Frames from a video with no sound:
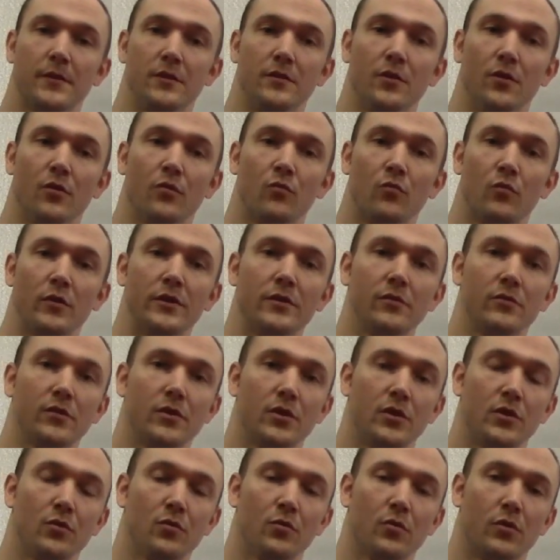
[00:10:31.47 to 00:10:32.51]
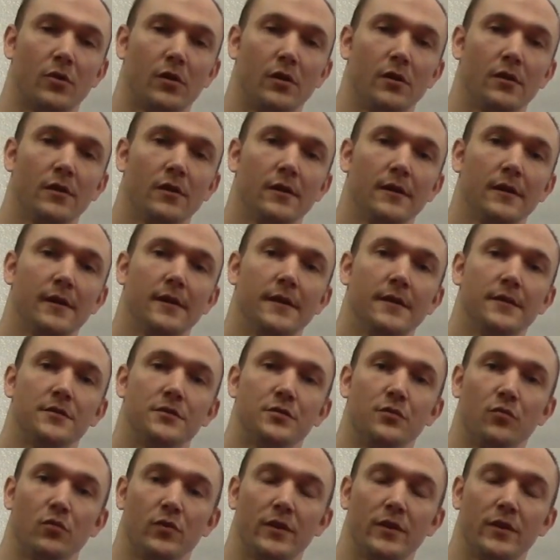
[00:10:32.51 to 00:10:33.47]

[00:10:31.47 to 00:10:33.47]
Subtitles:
no real cure to